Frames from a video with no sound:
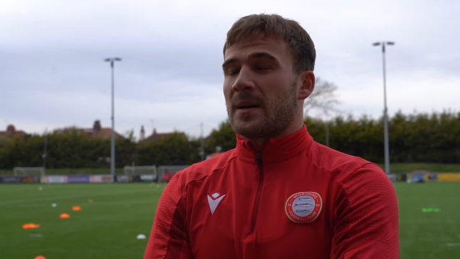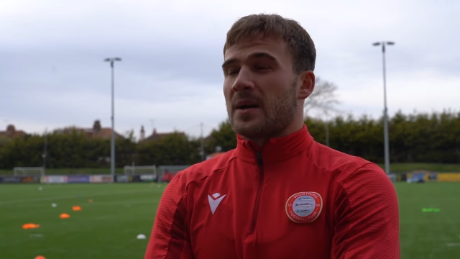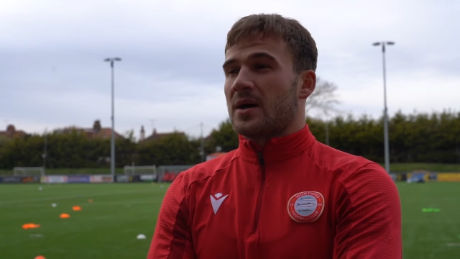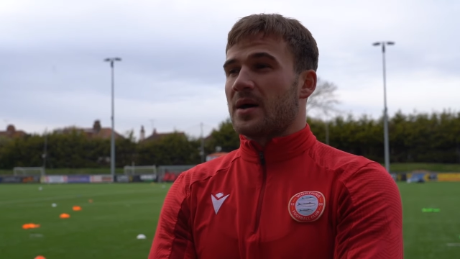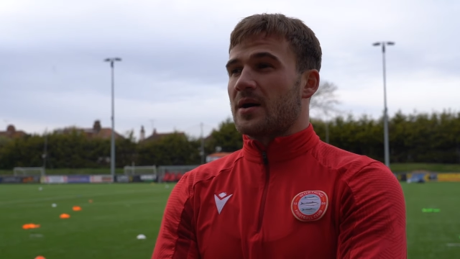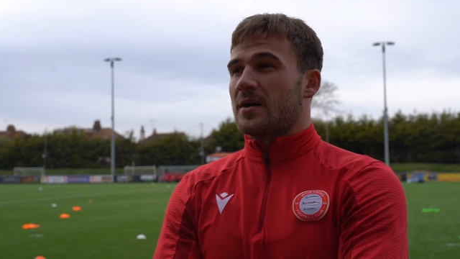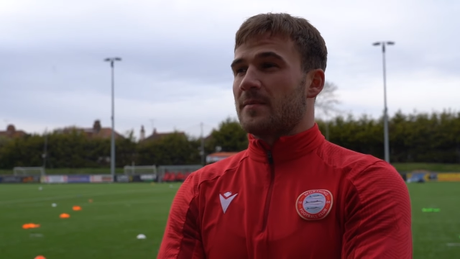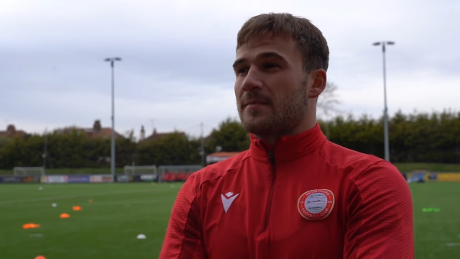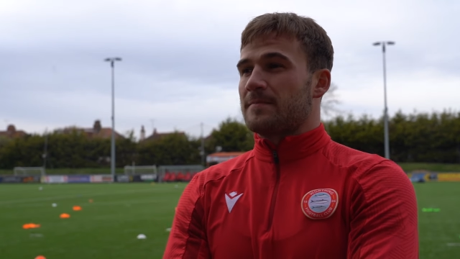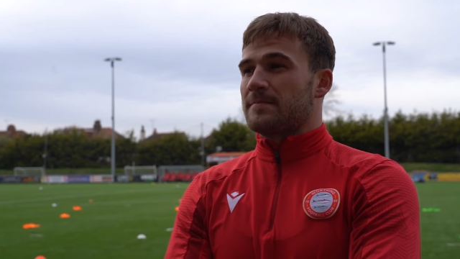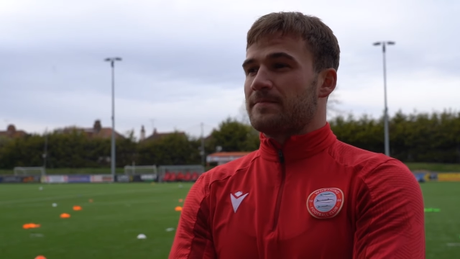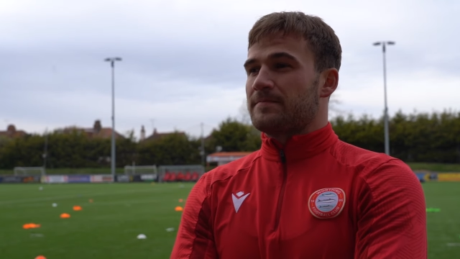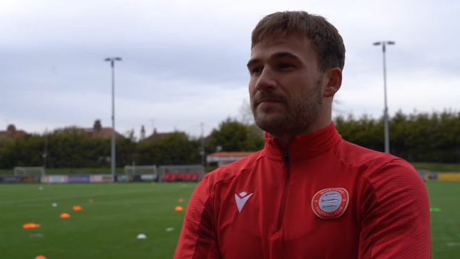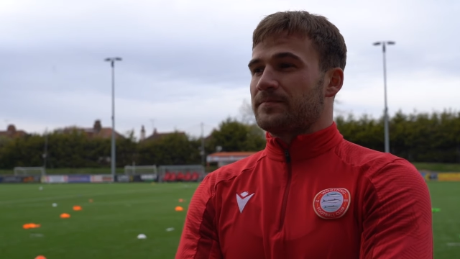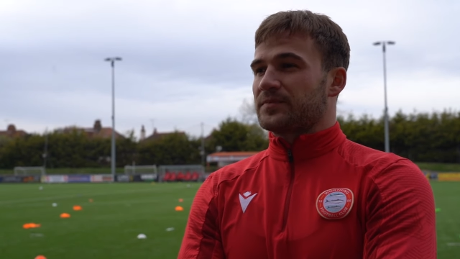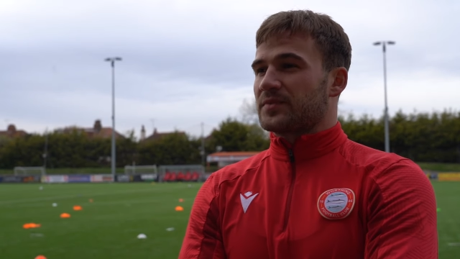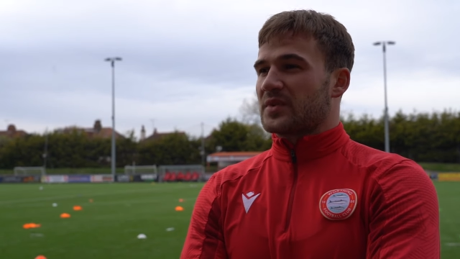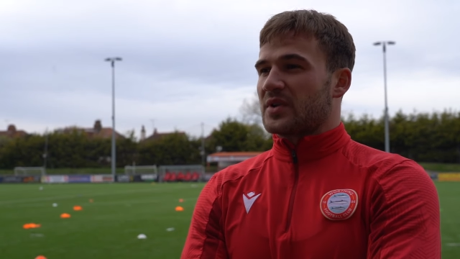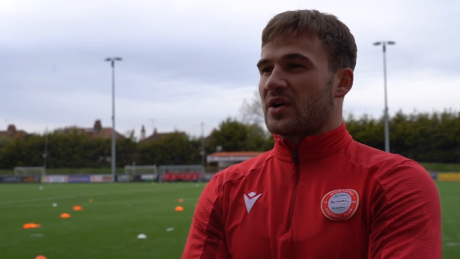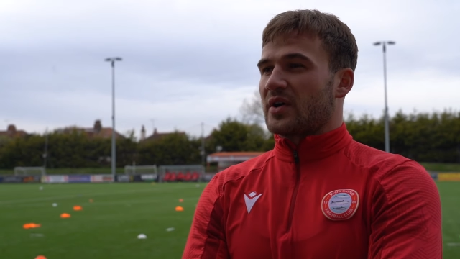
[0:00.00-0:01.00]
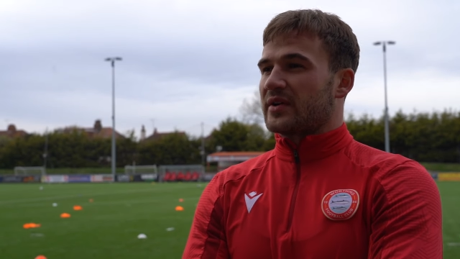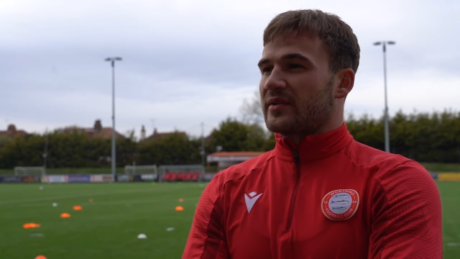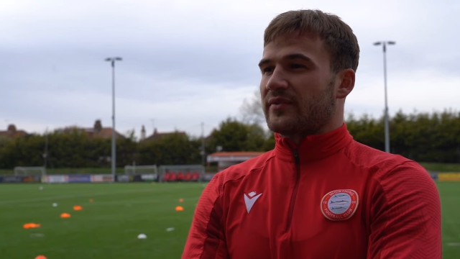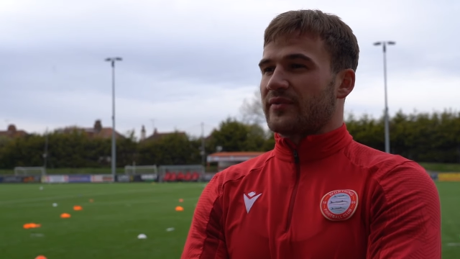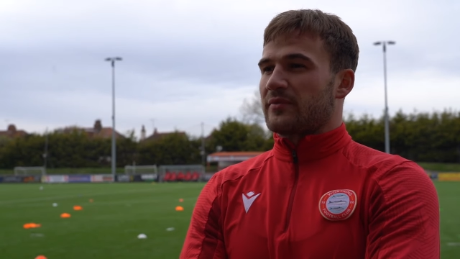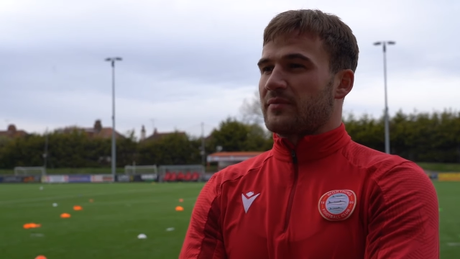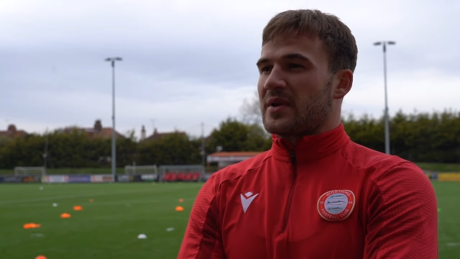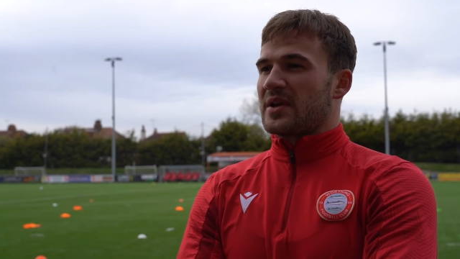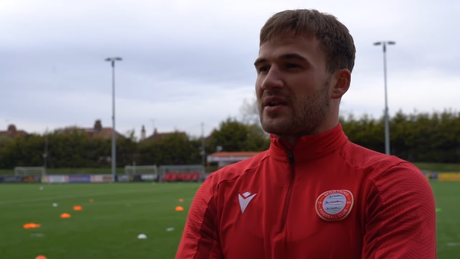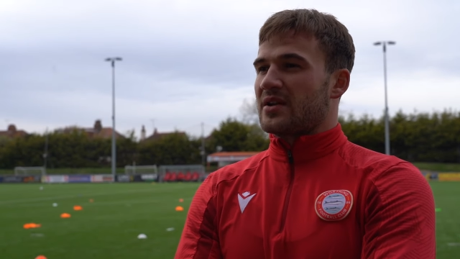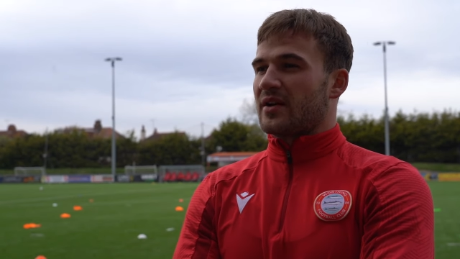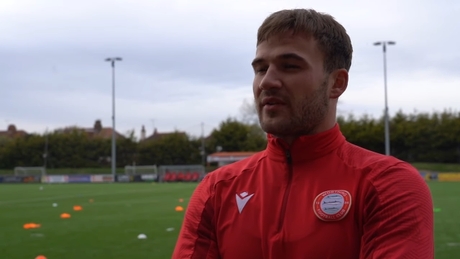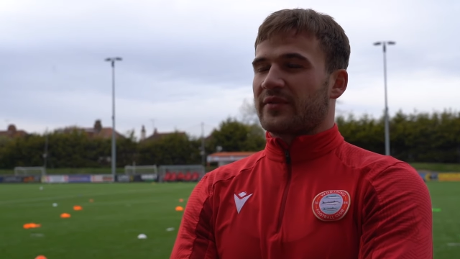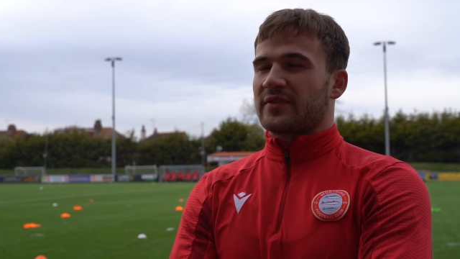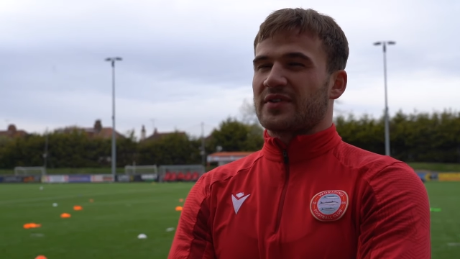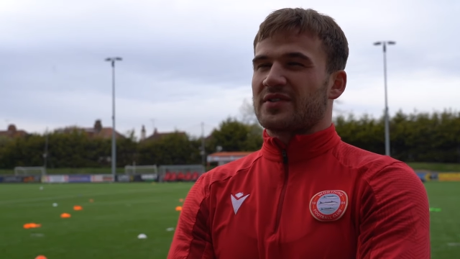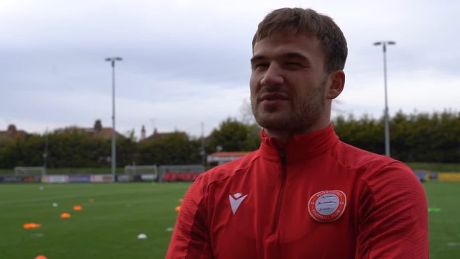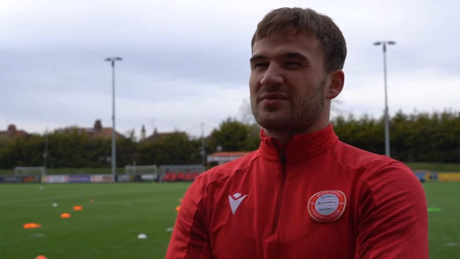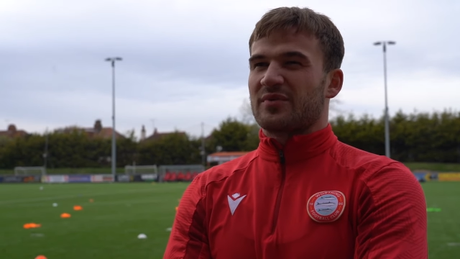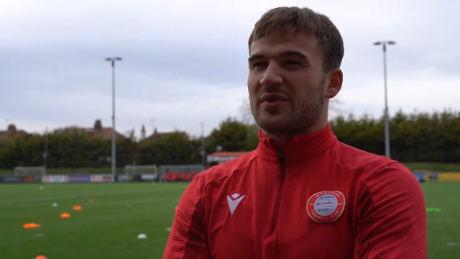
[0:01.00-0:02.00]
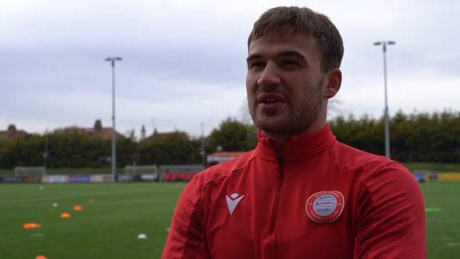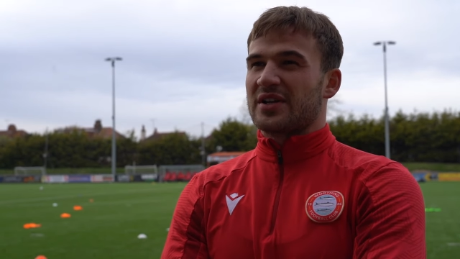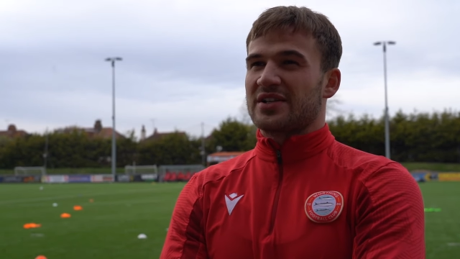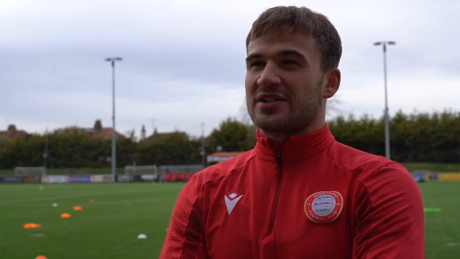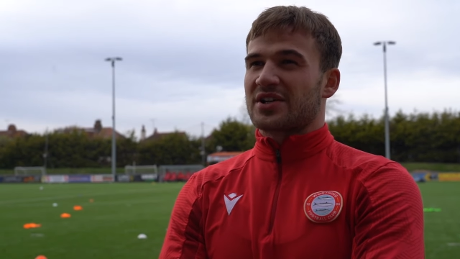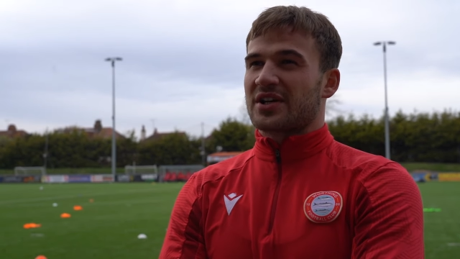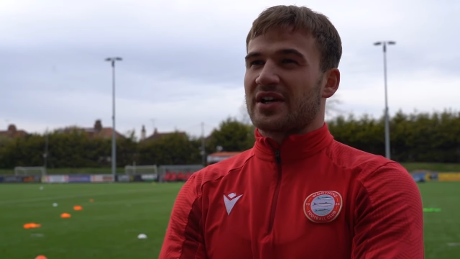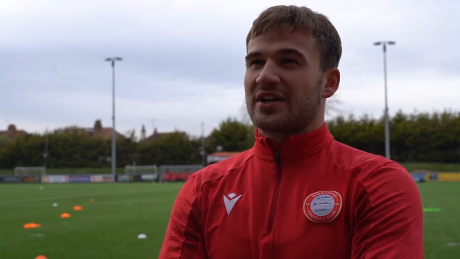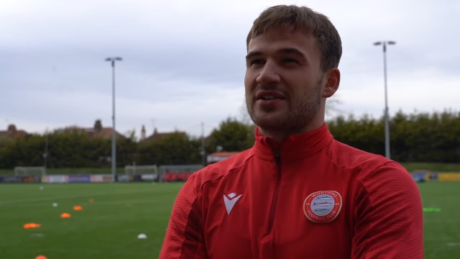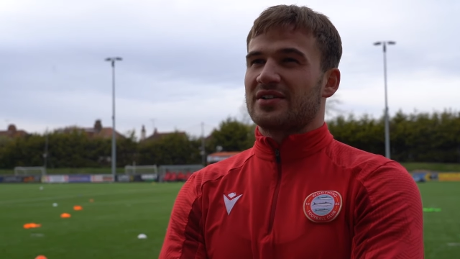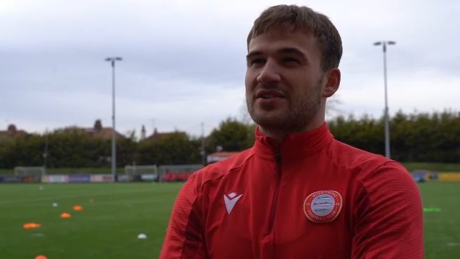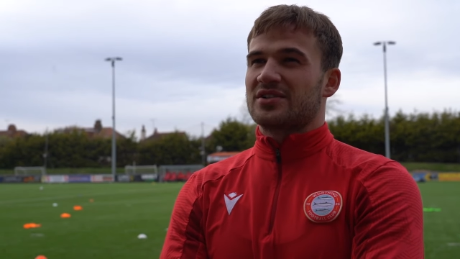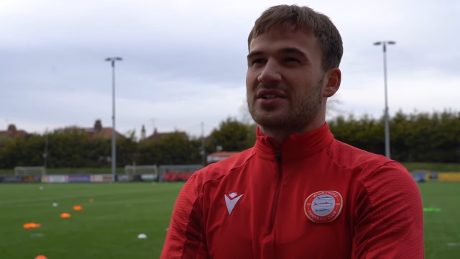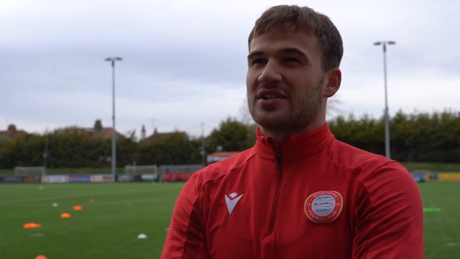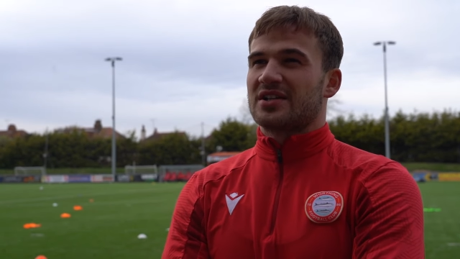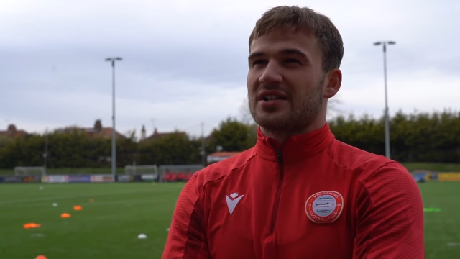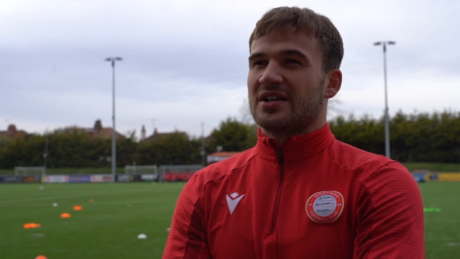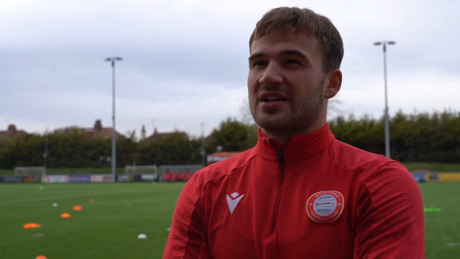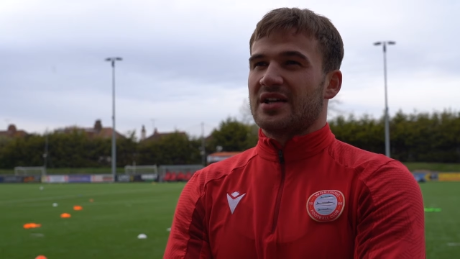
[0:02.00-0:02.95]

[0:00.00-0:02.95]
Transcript: um, like, for me, nothing's really changed.